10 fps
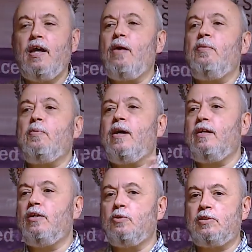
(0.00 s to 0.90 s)

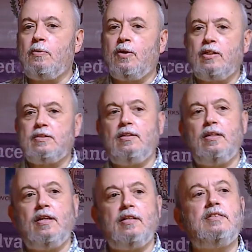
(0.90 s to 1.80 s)
Everybody knows about the
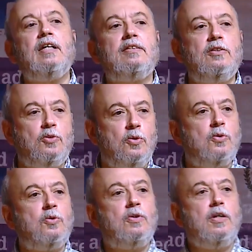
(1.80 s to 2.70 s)
steel. There is nothing to
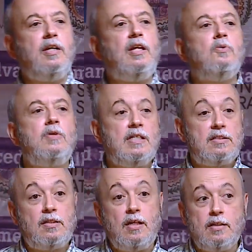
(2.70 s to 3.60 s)
do new in
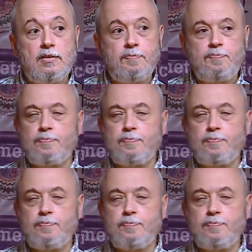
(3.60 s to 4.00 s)
steels.